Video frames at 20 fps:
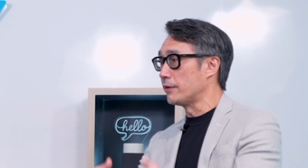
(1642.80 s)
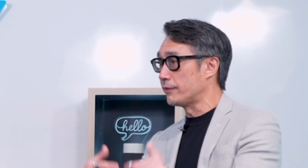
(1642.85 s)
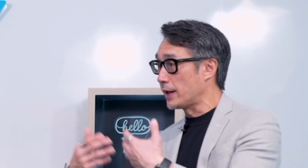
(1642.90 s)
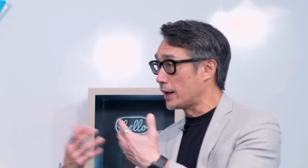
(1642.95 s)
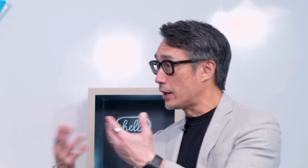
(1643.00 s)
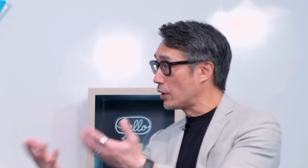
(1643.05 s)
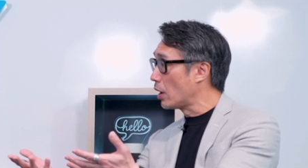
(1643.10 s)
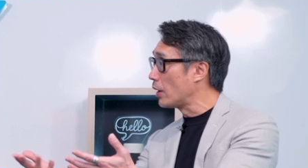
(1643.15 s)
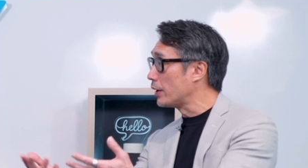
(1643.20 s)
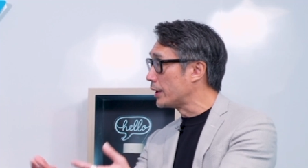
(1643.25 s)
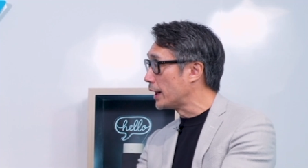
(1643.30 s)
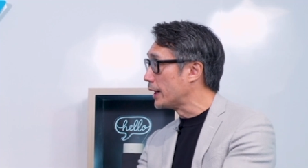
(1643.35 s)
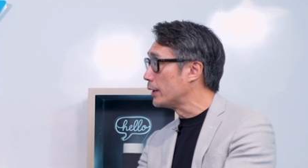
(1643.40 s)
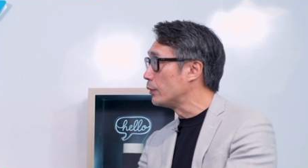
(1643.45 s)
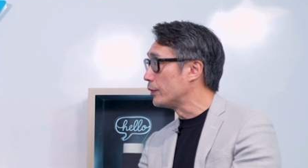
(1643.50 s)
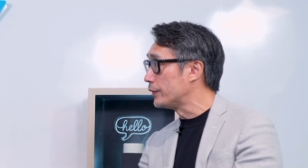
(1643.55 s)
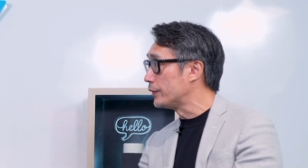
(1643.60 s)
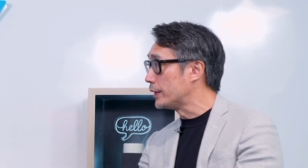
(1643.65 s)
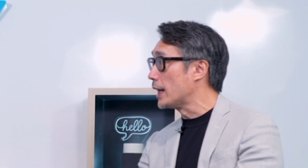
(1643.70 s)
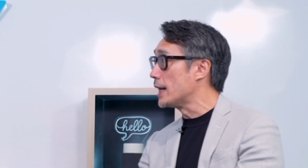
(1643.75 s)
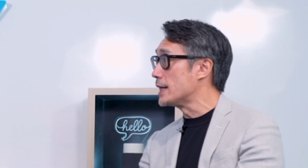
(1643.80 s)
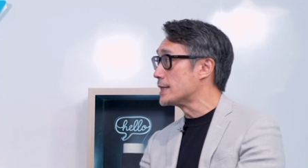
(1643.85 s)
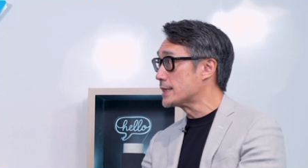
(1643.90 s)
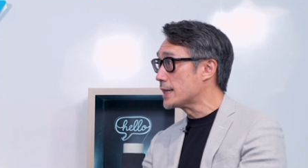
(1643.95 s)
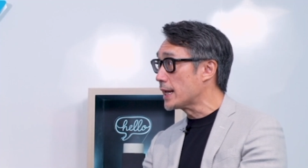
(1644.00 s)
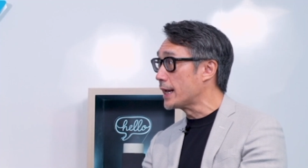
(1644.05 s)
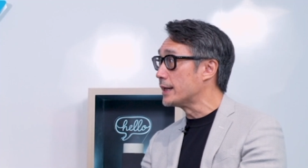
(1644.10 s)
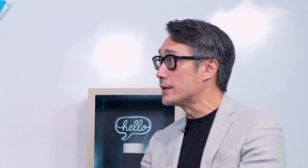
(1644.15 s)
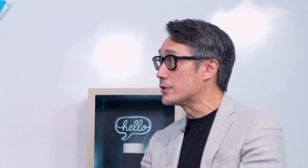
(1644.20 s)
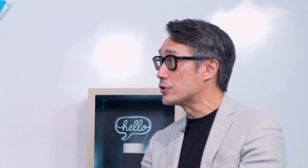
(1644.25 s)
they're not, then with the
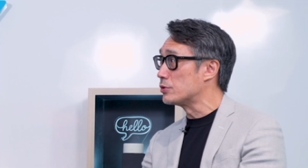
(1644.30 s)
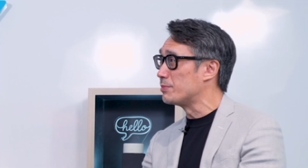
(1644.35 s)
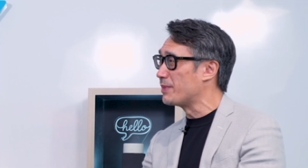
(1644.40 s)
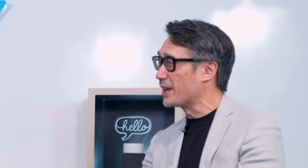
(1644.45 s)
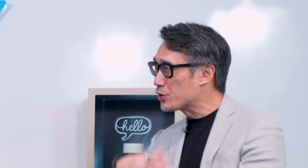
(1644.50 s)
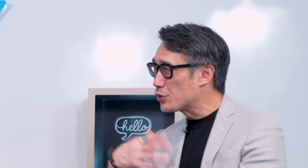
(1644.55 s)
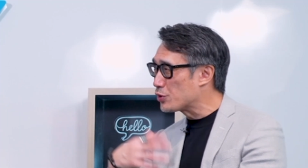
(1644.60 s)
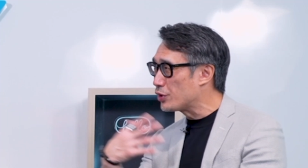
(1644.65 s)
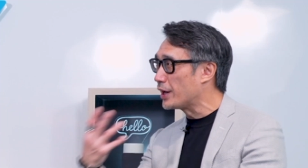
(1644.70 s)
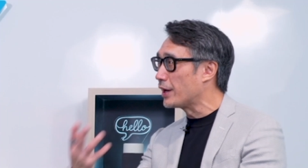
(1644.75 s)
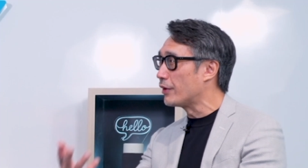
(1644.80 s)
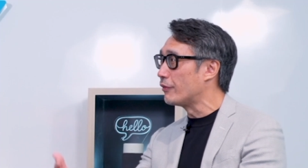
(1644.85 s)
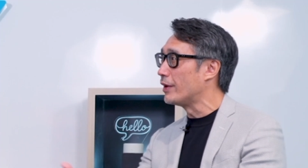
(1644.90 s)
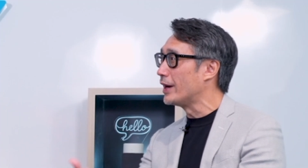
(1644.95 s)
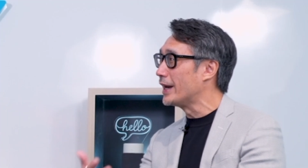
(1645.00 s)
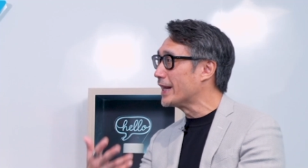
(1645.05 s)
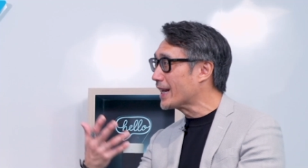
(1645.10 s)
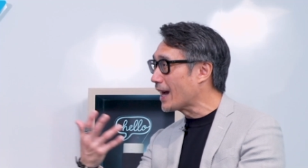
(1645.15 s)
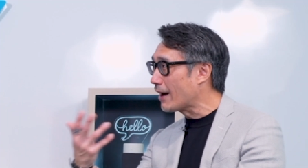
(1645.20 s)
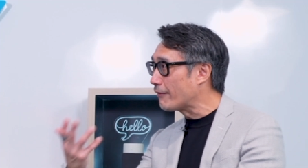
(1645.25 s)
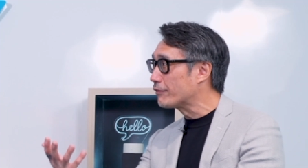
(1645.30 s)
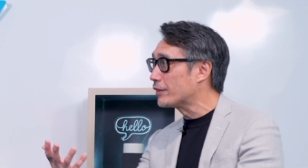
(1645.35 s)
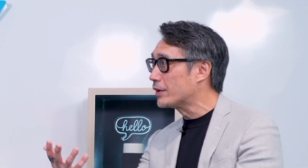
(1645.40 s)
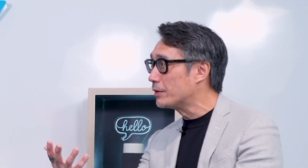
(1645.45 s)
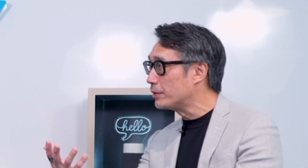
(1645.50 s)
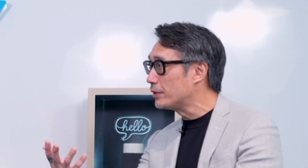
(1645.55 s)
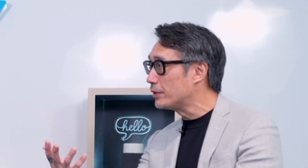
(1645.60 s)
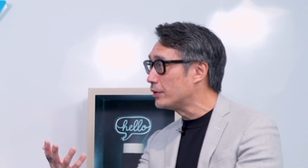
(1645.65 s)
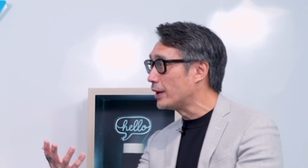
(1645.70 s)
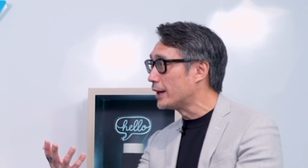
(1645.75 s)
estates to make sure they're really
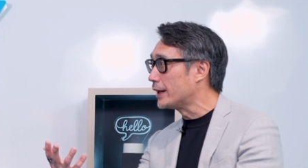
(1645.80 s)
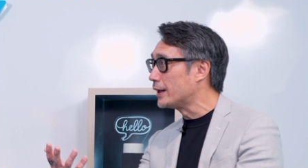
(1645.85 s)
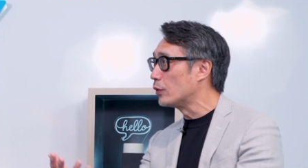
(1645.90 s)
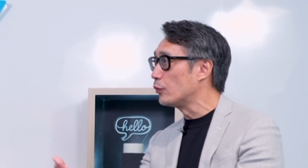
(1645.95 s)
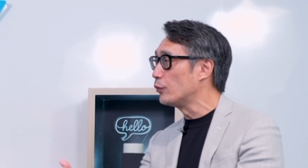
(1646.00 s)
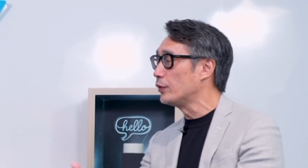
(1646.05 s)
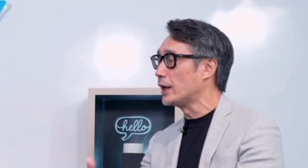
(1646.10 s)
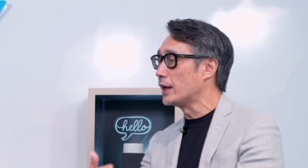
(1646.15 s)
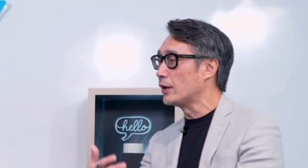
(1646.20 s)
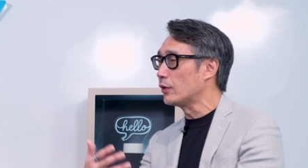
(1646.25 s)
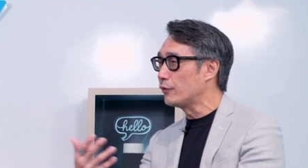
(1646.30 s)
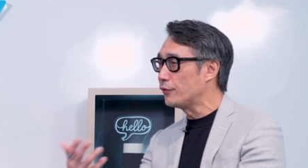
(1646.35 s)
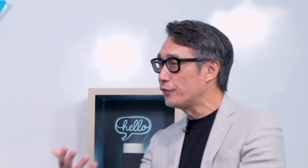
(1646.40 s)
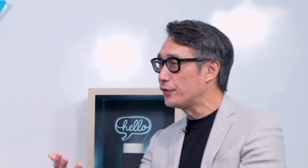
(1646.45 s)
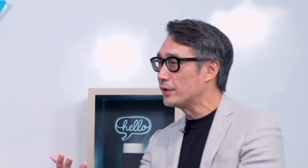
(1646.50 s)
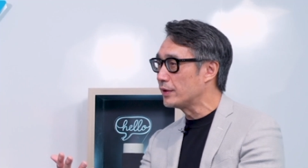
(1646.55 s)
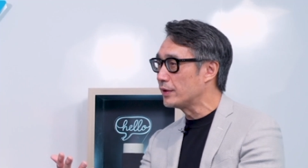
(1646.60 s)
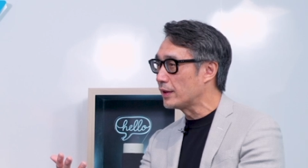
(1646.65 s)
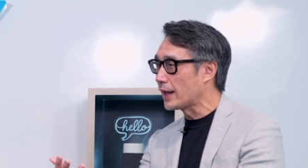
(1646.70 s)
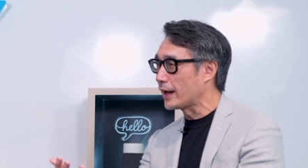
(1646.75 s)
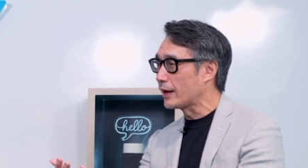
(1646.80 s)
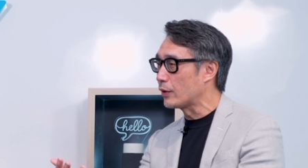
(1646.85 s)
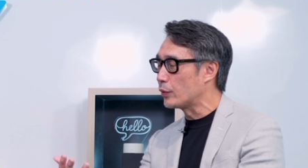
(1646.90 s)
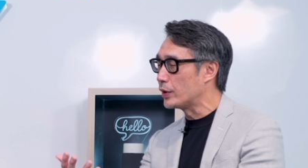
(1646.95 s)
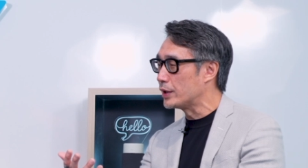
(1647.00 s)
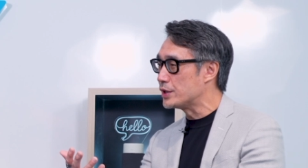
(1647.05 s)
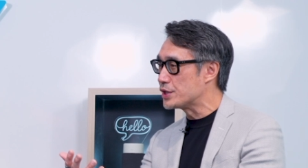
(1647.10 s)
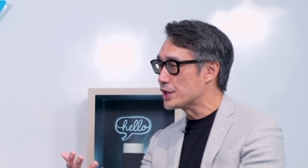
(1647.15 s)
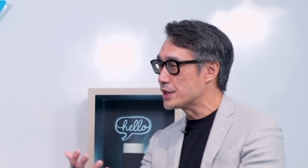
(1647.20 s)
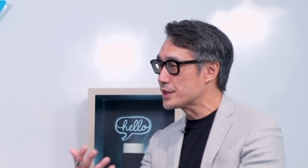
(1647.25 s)
comfortable and don't, they don't feel like we're
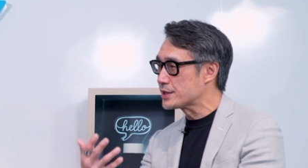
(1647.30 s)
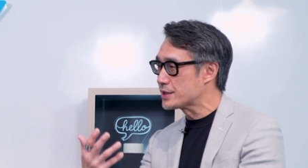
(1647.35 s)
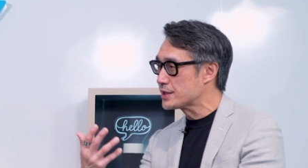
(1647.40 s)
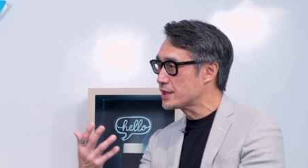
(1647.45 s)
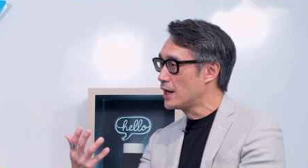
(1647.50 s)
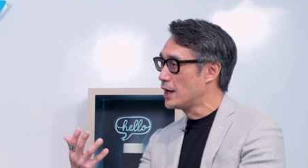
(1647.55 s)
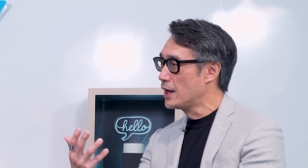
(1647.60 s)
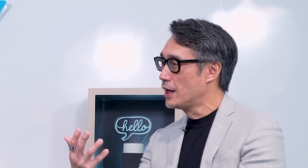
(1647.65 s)
just,